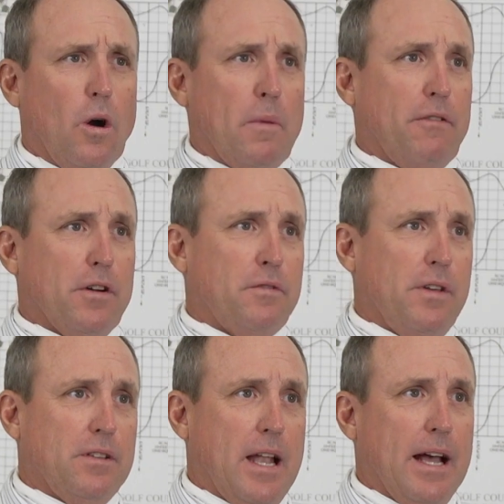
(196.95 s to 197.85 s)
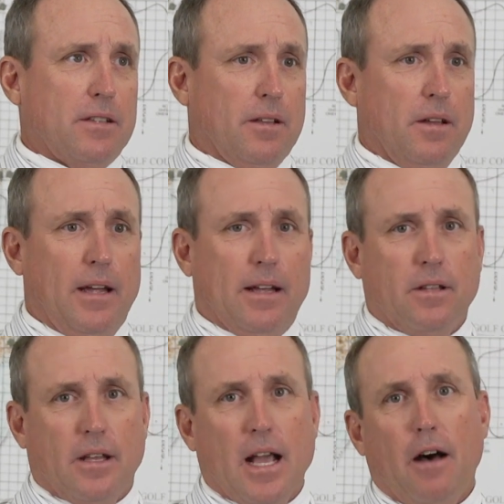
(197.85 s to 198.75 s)
On my first visit out
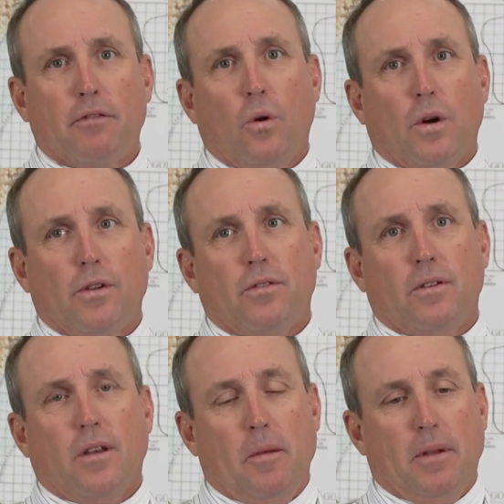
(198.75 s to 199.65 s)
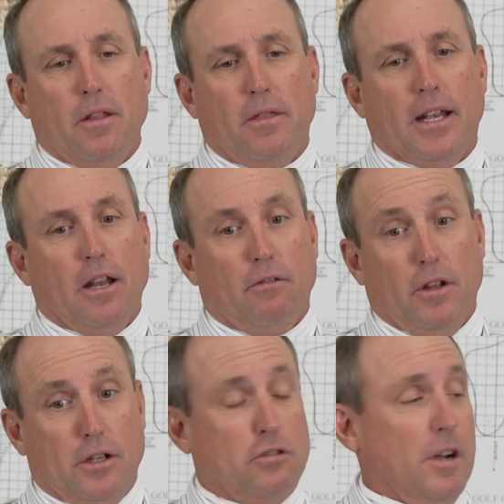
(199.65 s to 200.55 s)
to the golf course, I mean, the thing that
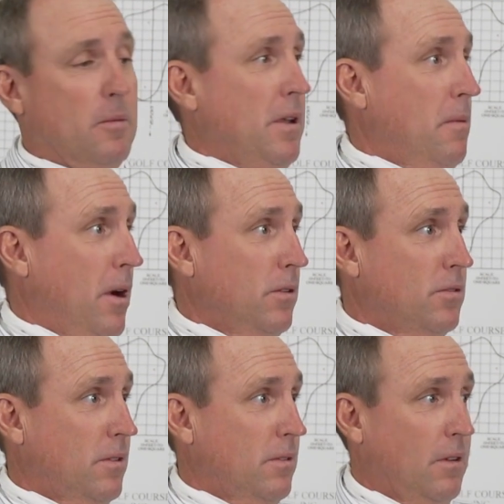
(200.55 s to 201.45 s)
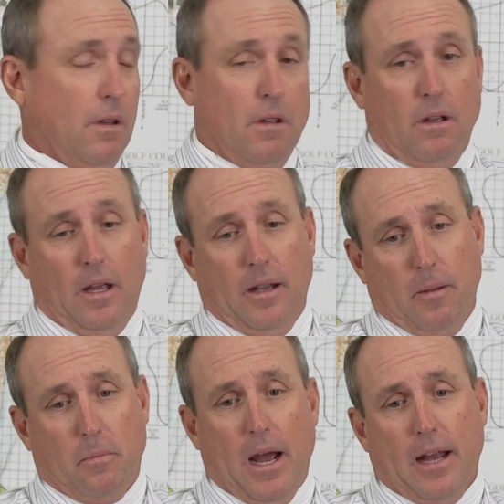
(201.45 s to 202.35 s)
really struck me the most,
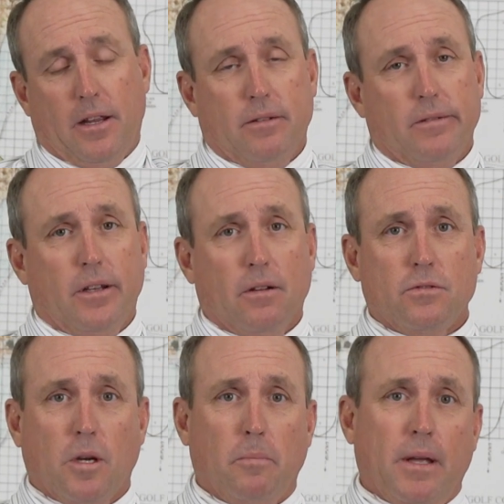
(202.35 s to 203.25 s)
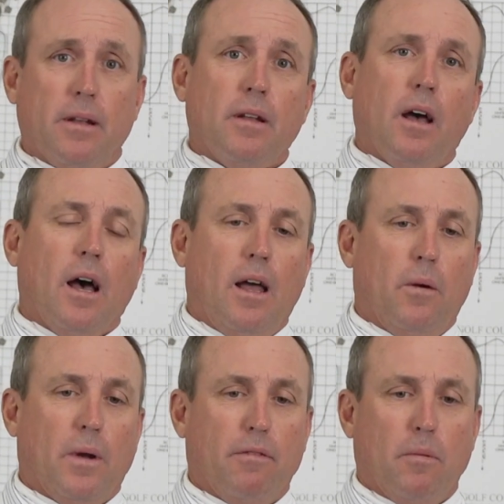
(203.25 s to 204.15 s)
and Brad can jump in at
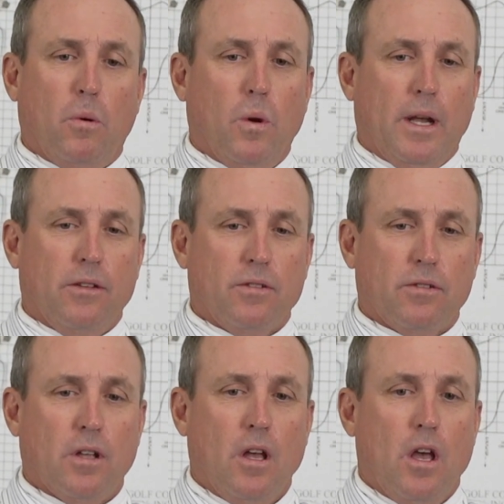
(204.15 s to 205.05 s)
whatever point, is just